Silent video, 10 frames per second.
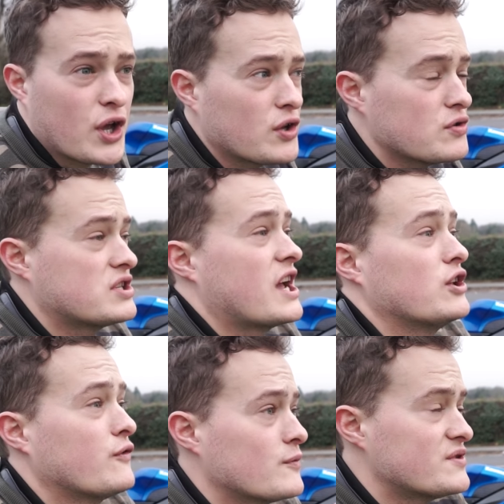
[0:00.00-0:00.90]
can
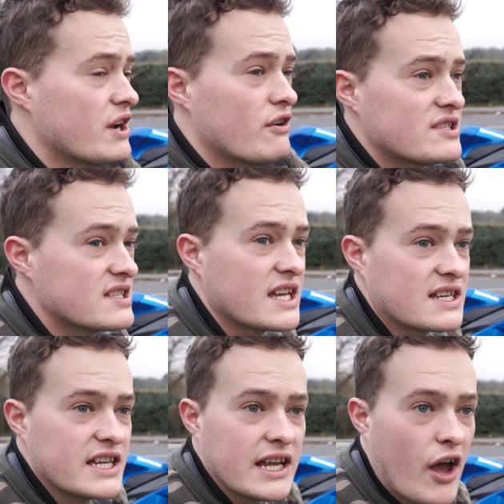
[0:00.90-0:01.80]
take you from zero to
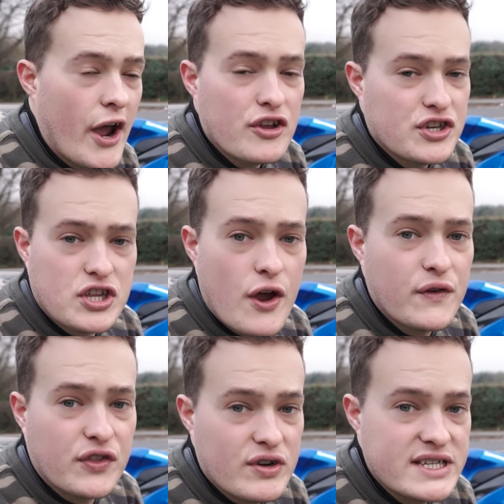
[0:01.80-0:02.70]
60 in like just
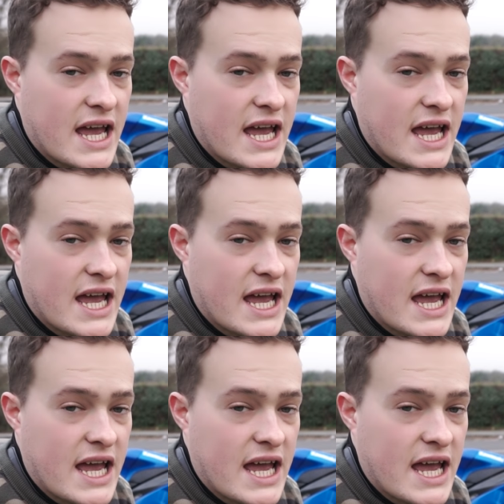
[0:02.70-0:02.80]
over three